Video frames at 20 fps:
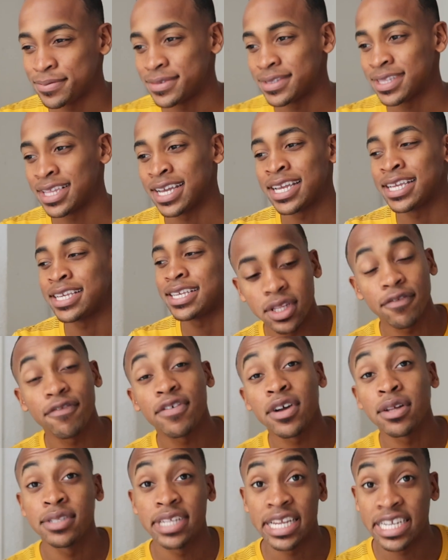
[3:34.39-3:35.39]
Like, the
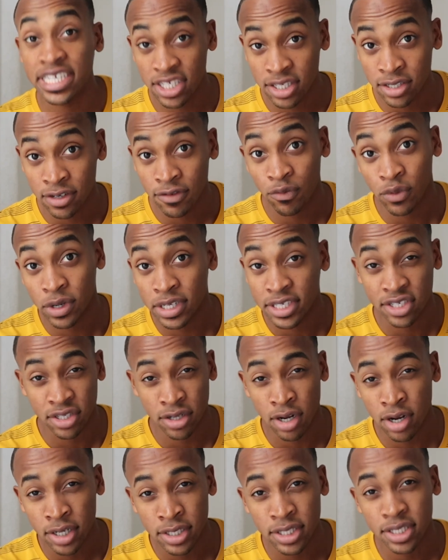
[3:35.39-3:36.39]
foundation of where it
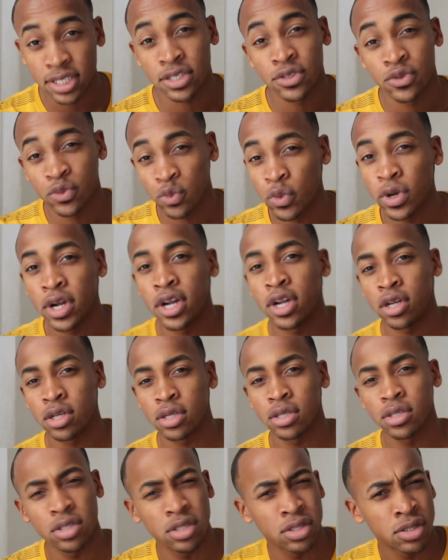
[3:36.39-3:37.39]
starts is
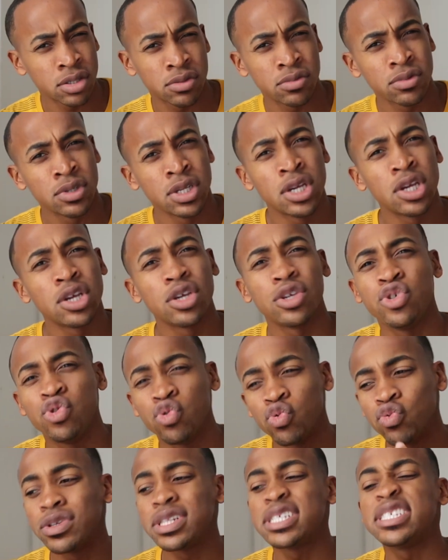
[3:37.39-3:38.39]
where,
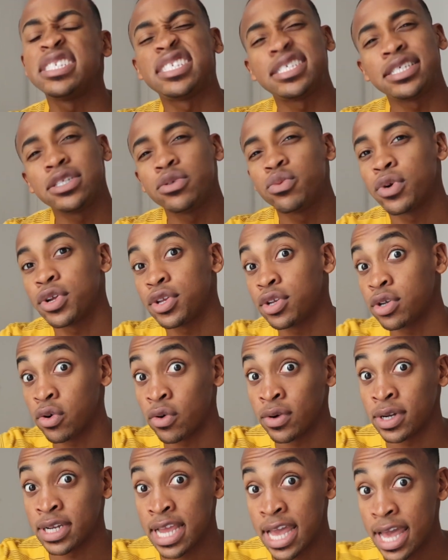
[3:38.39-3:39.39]
you really see where you're
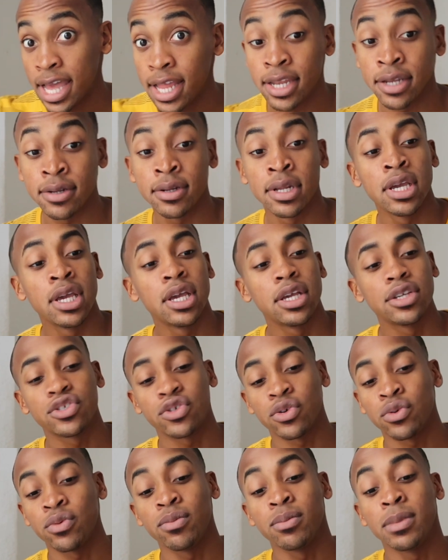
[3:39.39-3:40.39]
going headed.
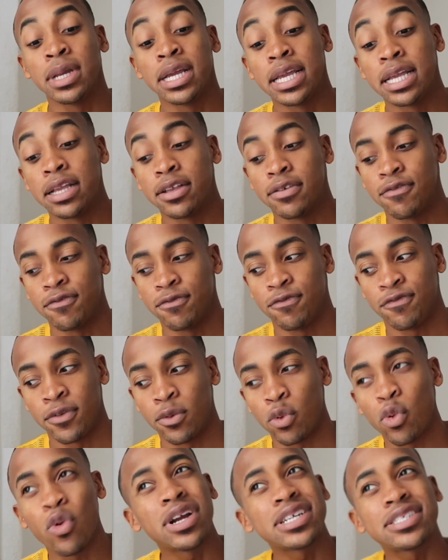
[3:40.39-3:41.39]
So
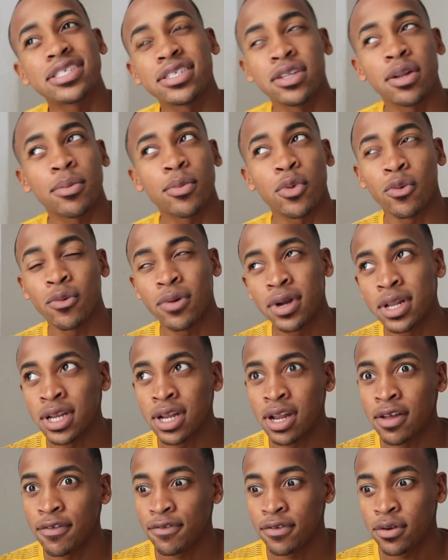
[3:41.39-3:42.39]
from question number 1,
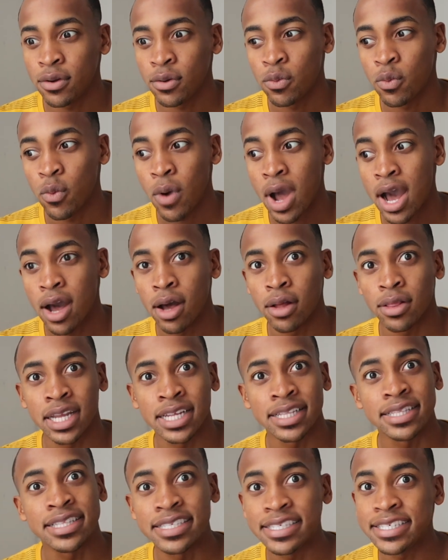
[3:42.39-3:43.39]
and I felt, wow,
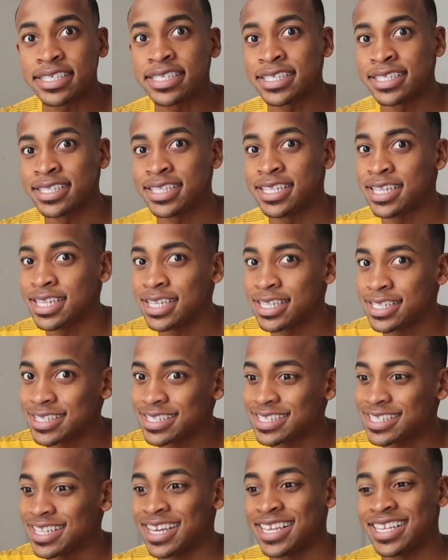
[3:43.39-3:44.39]
like, this is
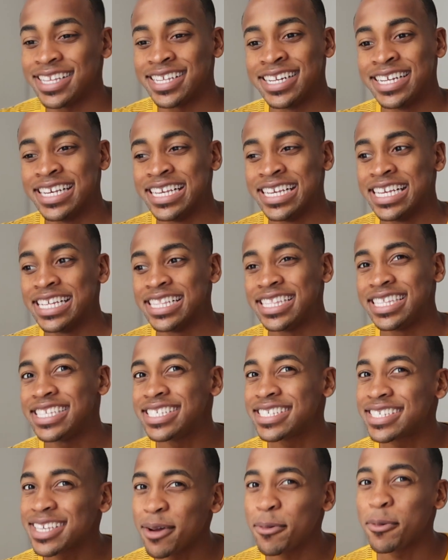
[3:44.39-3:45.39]
like,
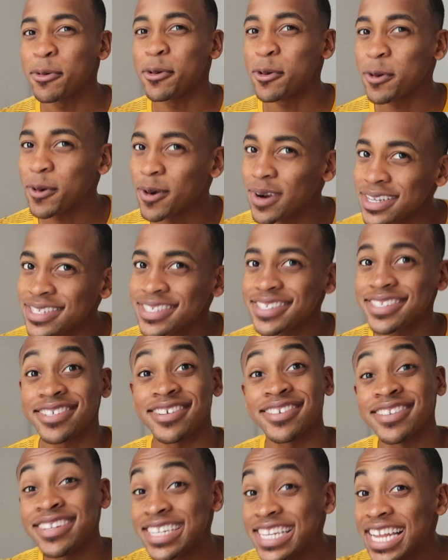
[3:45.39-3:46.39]
these couple of questions
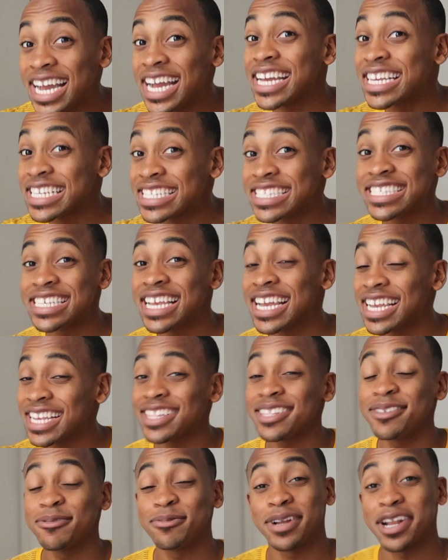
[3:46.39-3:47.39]
are not
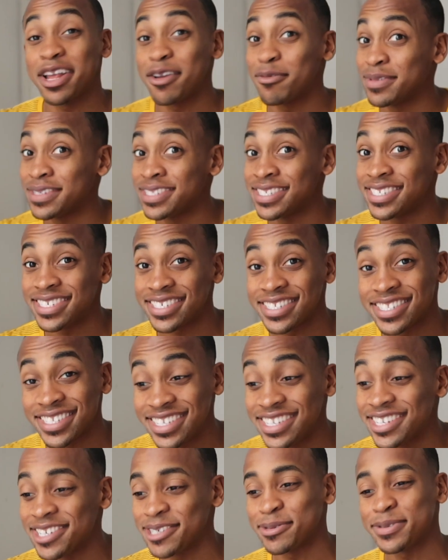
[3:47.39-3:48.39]
exactly what I've been,
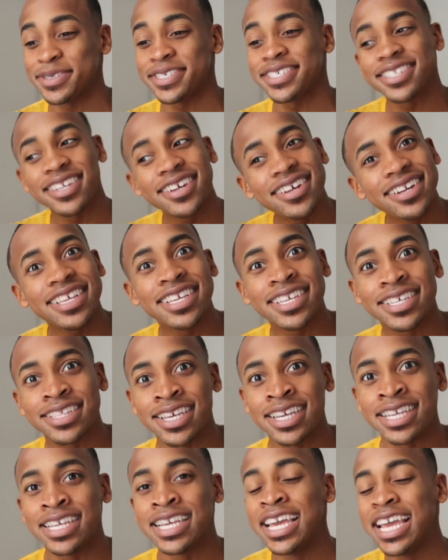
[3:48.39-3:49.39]
studying.
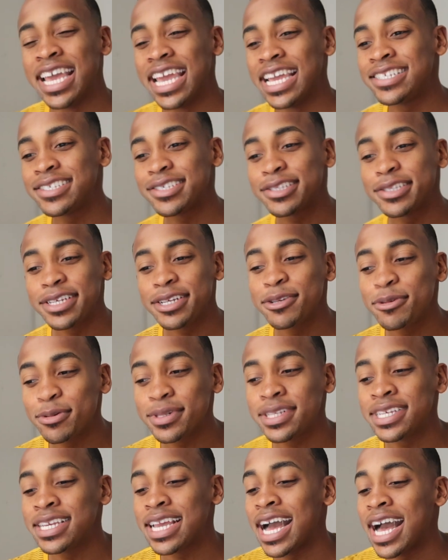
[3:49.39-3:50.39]
Like, it's
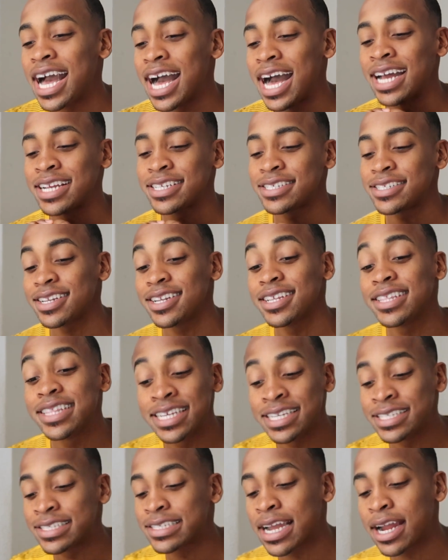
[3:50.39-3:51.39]
literally, I studied
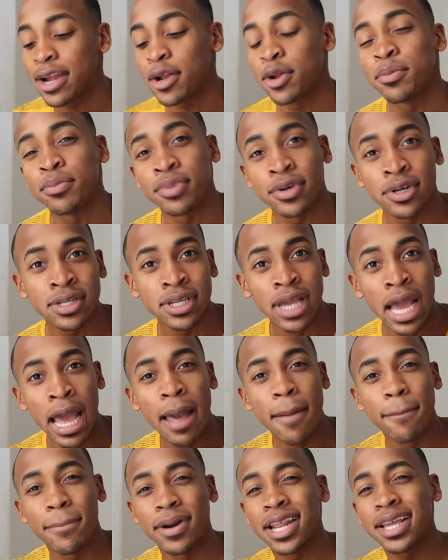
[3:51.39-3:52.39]
the entire book.
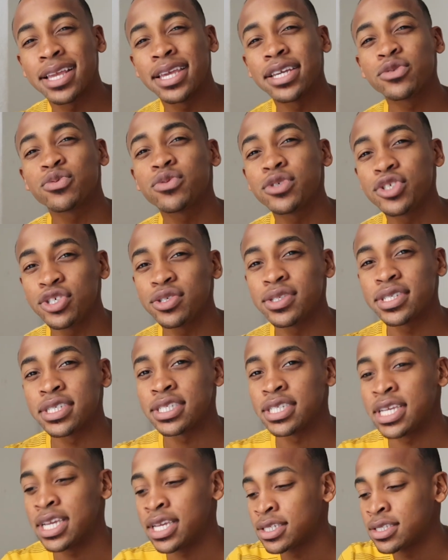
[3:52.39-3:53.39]
But I guess what you could
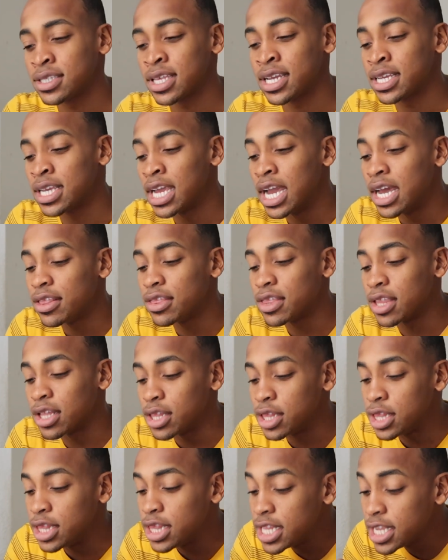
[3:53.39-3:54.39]
say is, like, the
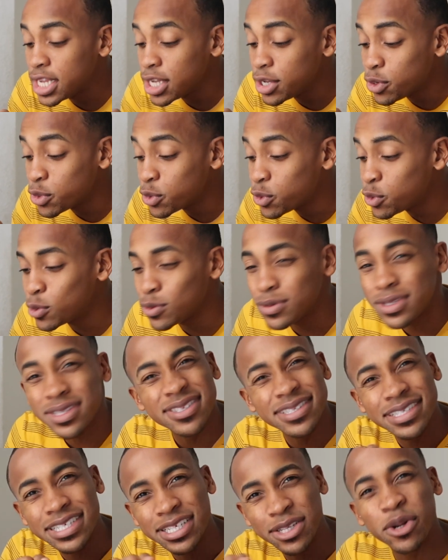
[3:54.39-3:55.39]
little,
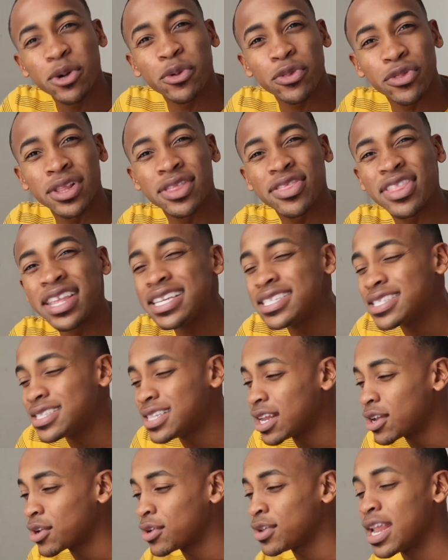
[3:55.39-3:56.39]
the things
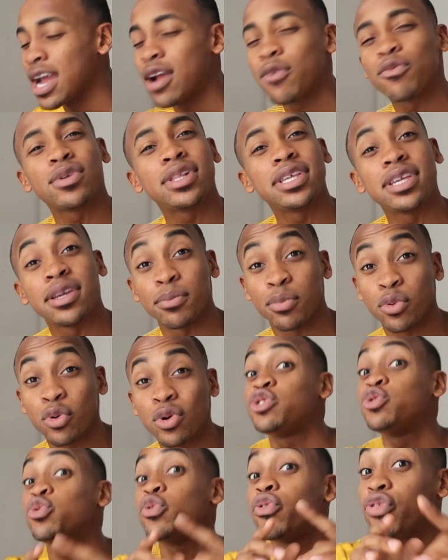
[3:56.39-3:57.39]
that are not really
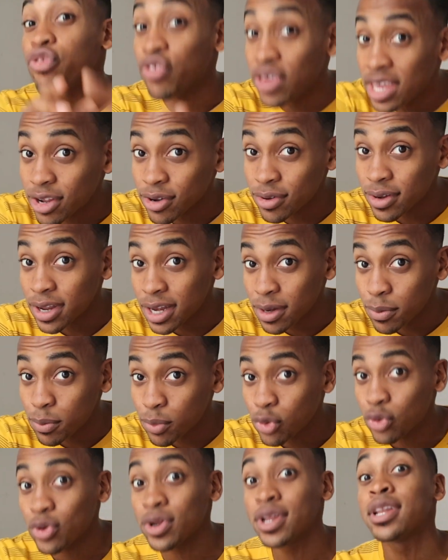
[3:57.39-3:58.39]
important, you think are not
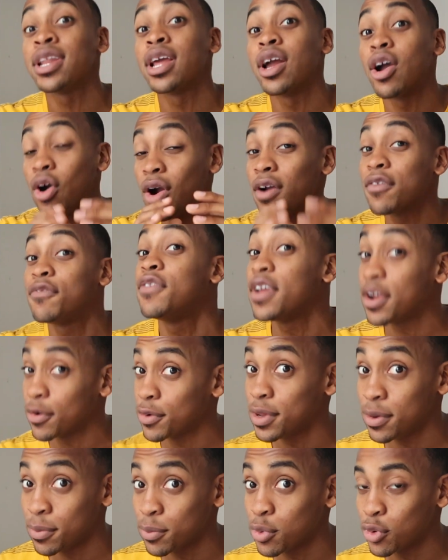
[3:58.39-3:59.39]
important, are
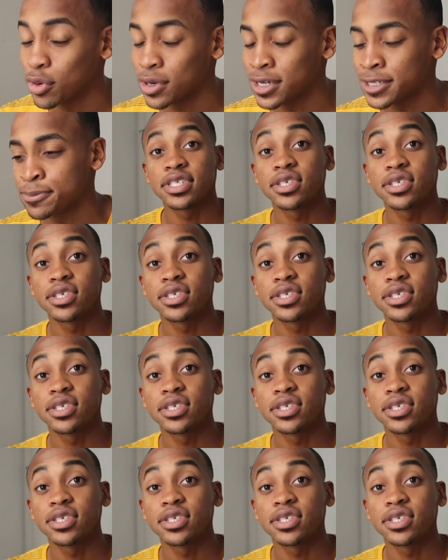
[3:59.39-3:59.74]
very important.